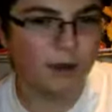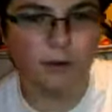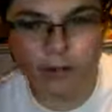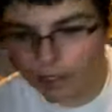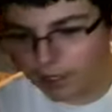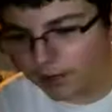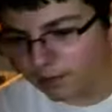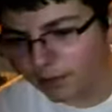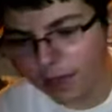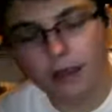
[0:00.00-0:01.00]
Wow, what an
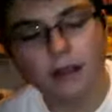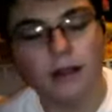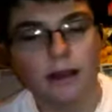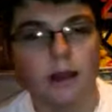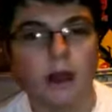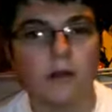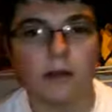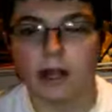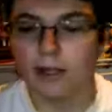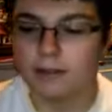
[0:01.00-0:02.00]
idiot. Oh,
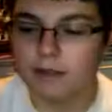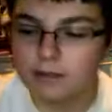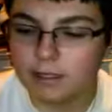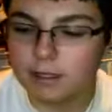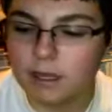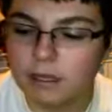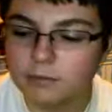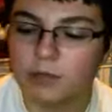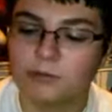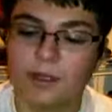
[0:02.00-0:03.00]
well, guys, that's it.
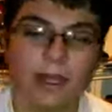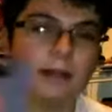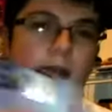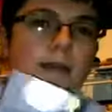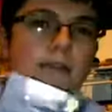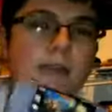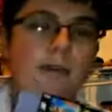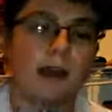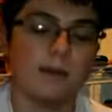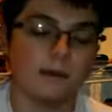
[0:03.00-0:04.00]
Um, don't forget, I have this
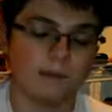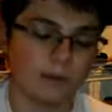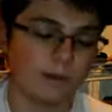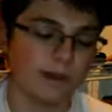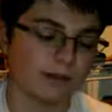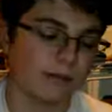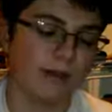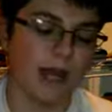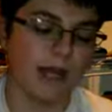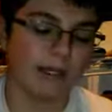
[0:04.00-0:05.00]
game if somebody wants to
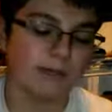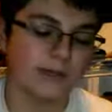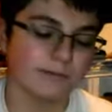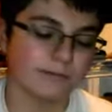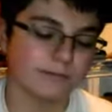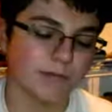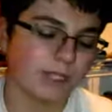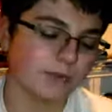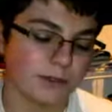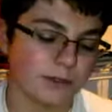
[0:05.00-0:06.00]
buy it, or I
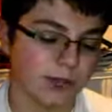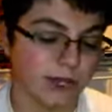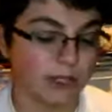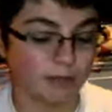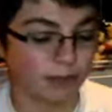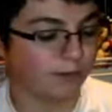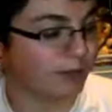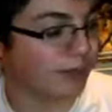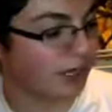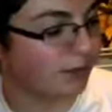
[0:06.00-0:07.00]
guess we'll do a trade. It's in
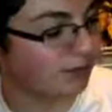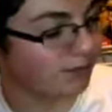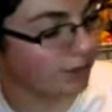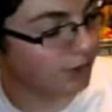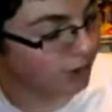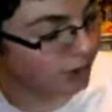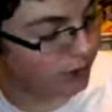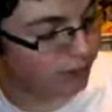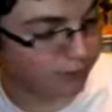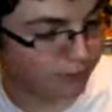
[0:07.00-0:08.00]
perfect shape,
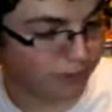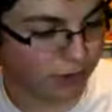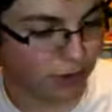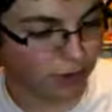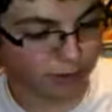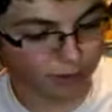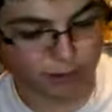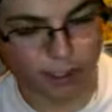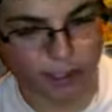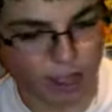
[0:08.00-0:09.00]
virtually
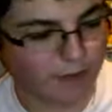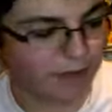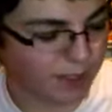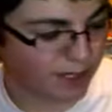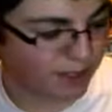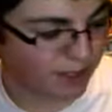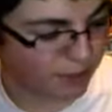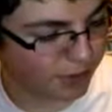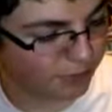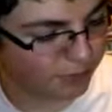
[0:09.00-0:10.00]
flawless. I haven't tested
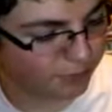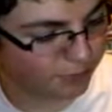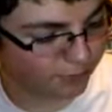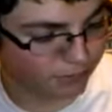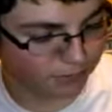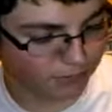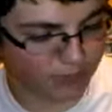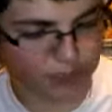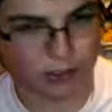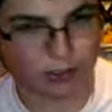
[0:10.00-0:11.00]
it, but
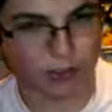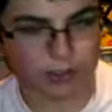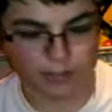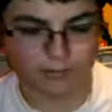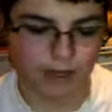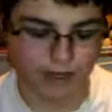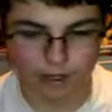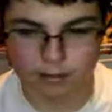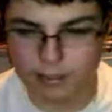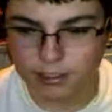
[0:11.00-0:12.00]
I'm sure it works. If not,
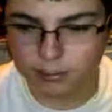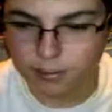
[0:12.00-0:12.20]
I'll let you know.